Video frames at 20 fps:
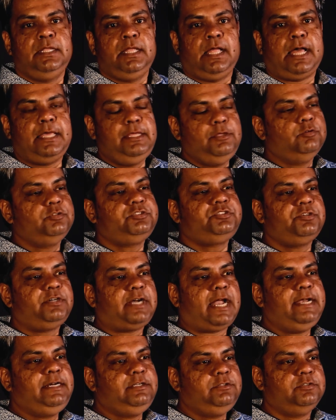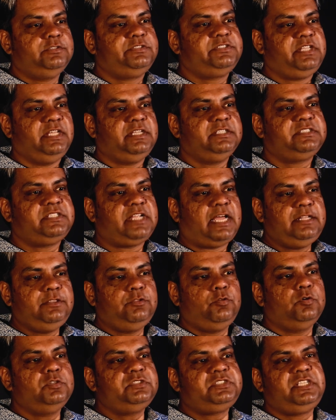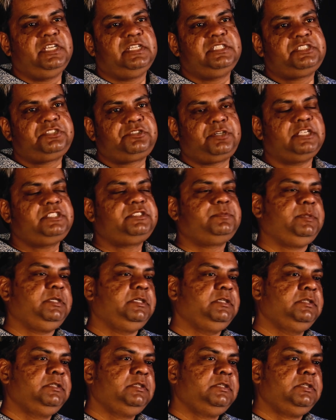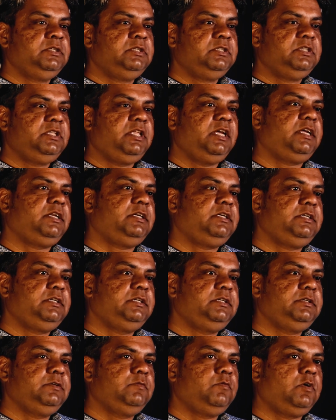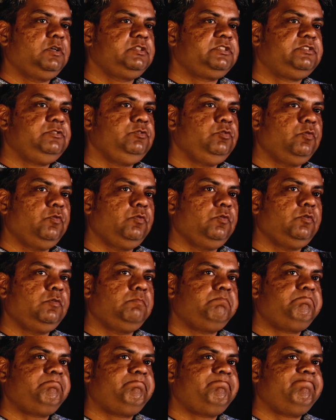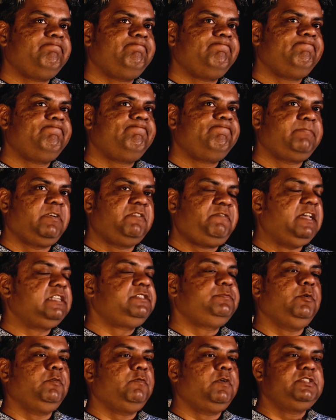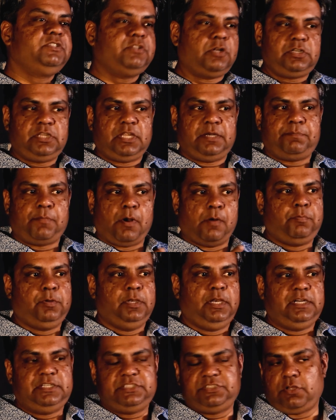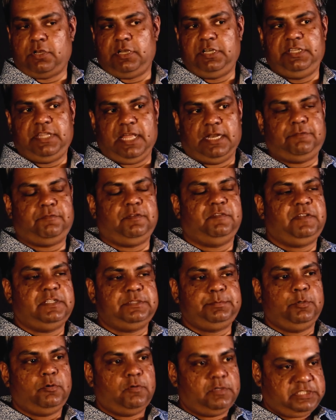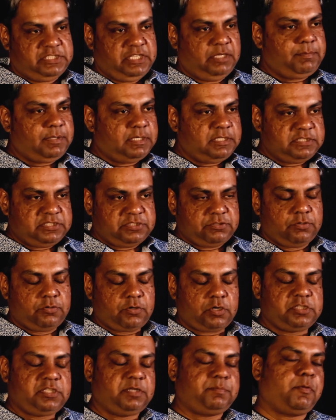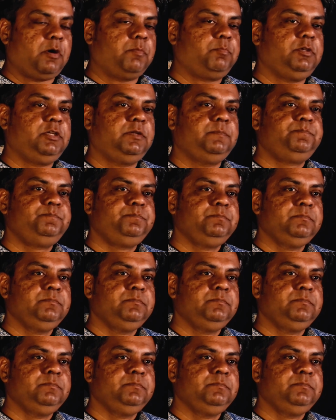I used to write those things, and those days, trust me, there was no, Facebook was not that popular, let's call it that way. Facebook was there, but it's not that popular.